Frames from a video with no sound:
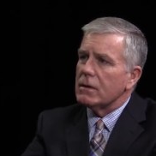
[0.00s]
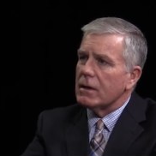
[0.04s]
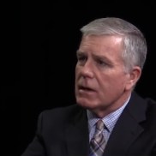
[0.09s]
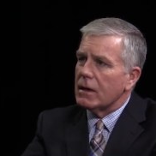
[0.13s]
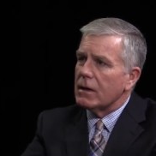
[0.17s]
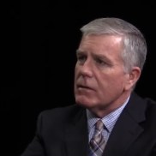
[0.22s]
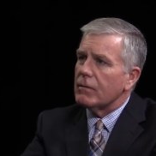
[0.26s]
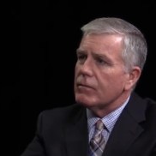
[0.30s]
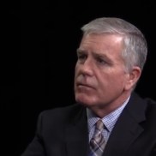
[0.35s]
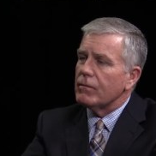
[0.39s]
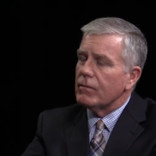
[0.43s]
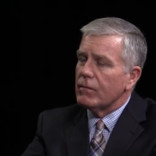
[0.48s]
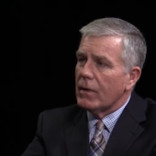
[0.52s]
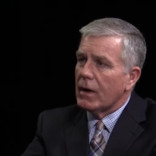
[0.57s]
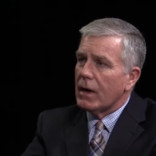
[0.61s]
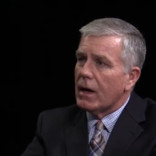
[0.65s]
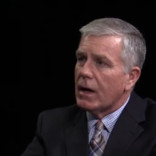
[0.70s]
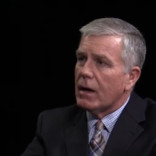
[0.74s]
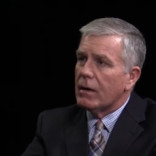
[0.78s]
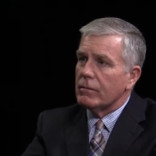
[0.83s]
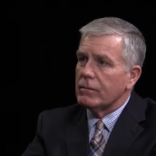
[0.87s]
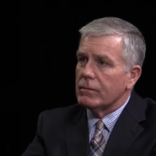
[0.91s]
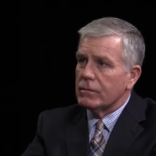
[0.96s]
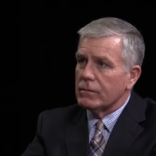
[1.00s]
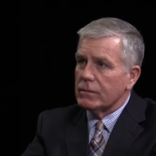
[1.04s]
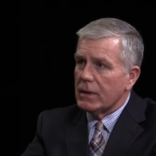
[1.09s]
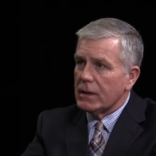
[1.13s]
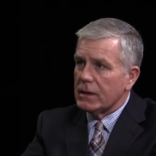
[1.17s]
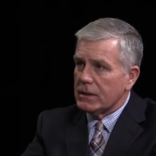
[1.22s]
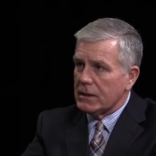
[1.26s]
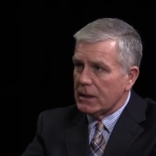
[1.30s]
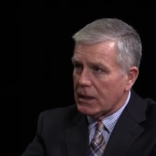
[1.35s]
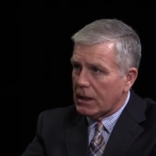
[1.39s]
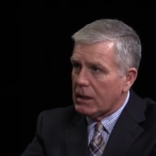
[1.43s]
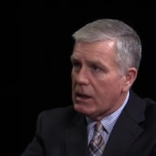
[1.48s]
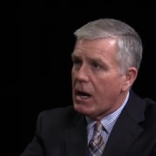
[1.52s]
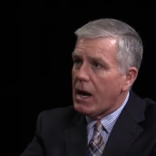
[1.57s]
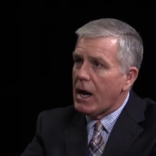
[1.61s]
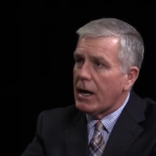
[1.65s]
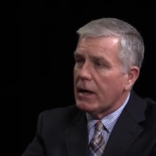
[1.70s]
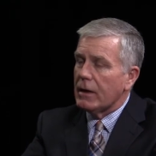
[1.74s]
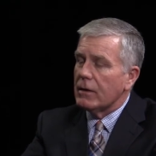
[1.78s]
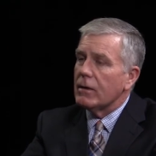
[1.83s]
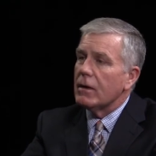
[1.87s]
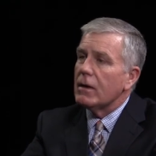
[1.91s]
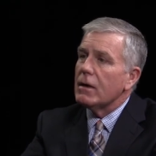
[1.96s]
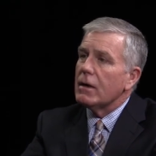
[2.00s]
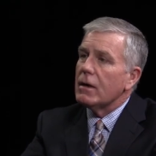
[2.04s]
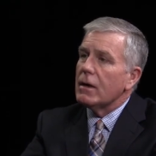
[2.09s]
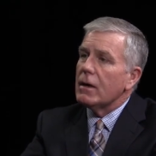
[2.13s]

a, uh, um, a decline.